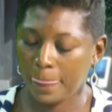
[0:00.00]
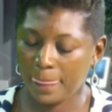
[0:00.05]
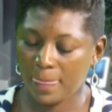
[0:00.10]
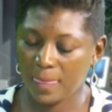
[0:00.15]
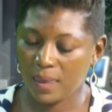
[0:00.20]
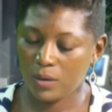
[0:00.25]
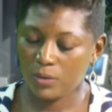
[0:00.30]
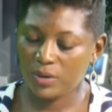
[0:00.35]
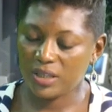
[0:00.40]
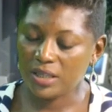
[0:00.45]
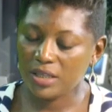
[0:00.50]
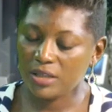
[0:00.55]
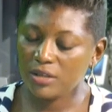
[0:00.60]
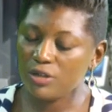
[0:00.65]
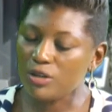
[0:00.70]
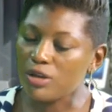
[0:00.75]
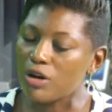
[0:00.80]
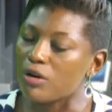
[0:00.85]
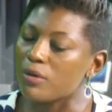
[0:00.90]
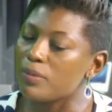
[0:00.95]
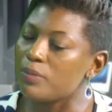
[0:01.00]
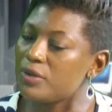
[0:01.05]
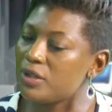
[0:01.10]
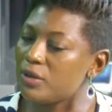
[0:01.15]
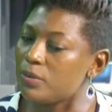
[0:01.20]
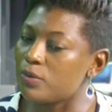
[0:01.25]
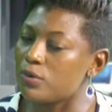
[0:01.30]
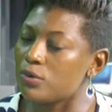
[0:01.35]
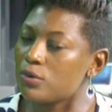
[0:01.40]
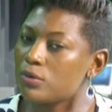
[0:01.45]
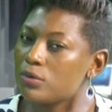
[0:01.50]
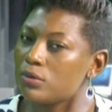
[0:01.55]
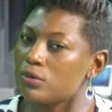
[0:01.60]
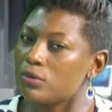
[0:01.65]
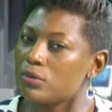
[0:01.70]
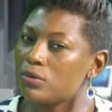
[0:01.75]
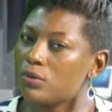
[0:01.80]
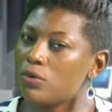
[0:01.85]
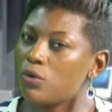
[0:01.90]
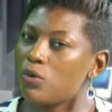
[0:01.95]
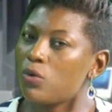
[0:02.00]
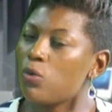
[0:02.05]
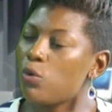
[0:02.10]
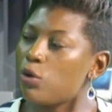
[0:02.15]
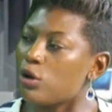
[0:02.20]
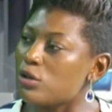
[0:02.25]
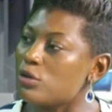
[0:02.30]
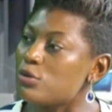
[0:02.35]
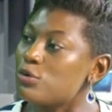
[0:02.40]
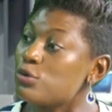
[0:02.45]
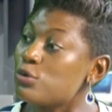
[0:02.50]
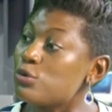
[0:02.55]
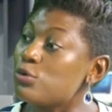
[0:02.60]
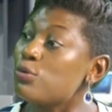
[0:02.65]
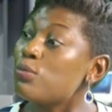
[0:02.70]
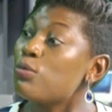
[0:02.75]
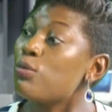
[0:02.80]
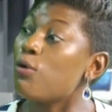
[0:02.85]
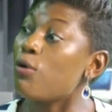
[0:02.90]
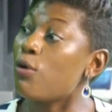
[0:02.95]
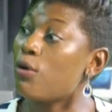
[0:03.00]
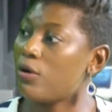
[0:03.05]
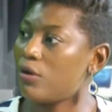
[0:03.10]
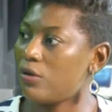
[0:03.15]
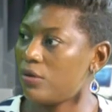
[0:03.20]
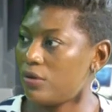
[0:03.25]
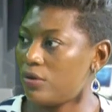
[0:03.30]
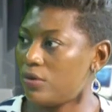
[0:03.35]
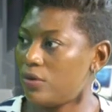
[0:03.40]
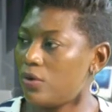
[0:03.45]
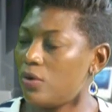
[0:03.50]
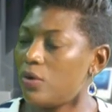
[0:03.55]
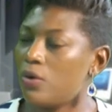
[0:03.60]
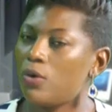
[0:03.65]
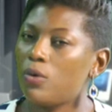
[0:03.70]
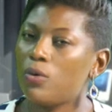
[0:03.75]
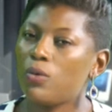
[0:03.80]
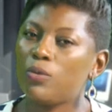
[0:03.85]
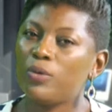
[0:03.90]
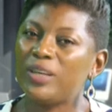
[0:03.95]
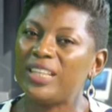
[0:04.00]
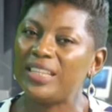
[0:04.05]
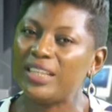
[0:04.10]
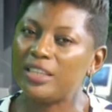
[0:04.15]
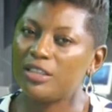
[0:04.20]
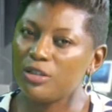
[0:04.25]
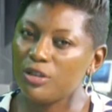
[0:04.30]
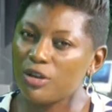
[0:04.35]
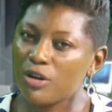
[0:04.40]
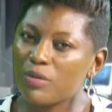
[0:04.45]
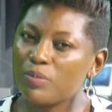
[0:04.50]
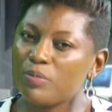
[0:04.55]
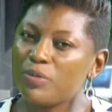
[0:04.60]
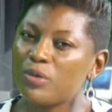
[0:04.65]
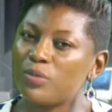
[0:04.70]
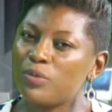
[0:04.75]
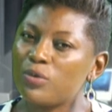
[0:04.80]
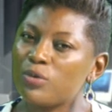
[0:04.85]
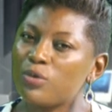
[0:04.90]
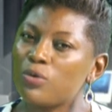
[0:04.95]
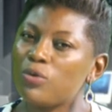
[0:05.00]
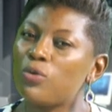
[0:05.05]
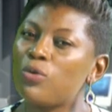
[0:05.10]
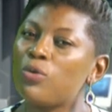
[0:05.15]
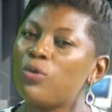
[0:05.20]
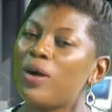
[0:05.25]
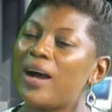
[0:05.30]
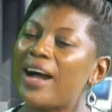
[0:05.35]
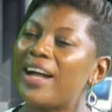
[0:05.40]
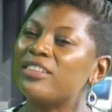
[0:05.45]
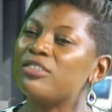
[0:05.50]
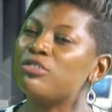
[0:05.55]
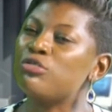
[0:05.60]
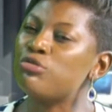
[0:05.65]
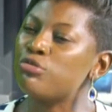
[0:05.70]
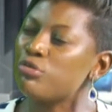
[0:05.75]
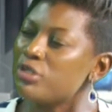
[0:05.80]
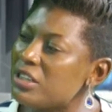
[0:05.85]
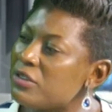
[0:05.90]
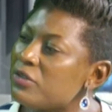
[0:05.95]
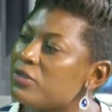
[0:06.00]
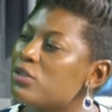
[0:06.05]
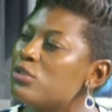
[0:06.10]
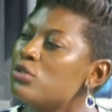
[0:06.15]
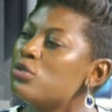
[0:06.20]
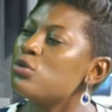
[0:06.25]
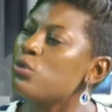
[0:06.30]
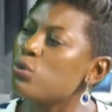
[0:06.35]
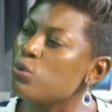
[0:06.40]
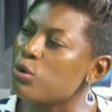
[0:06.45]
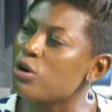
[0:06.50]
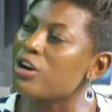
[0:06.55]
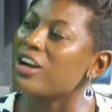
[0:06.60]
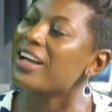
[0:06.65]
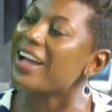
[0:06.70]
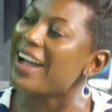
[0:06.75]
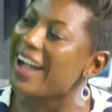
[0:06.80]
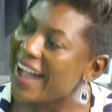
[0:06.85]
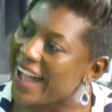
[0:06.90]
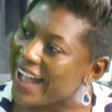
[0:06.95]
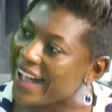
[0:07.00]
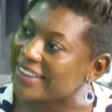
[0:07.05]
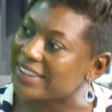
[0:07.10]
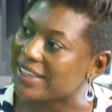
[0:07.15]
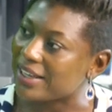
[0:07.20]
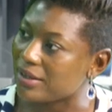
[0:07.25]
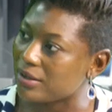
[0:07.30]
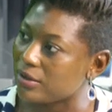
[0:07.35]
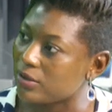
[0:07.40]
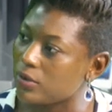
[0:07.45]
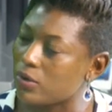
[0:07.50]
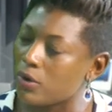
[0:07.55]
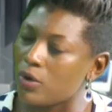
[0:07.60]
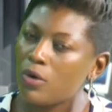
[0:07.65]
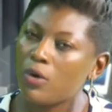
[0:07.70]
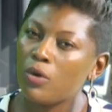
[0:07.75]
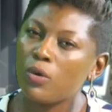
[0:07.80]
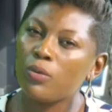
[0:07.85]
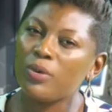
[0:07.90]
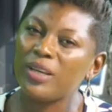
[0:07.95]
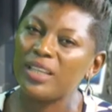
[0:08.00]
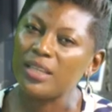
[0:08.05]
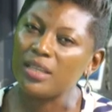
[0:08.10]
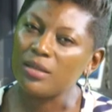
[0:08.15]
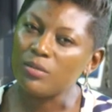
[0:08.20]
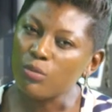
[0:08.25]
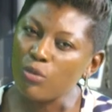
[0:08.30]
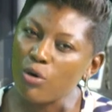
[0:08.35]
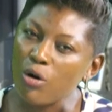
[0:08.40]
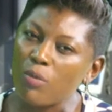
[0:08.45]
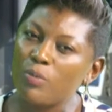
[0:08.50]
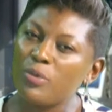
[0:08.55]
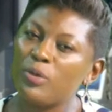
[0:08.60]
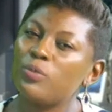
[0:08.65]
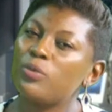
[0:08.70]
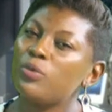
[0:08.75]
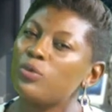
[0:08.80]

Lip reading: We need young people who want to do more. We need young people who are driven to work harder. Okay. We need more people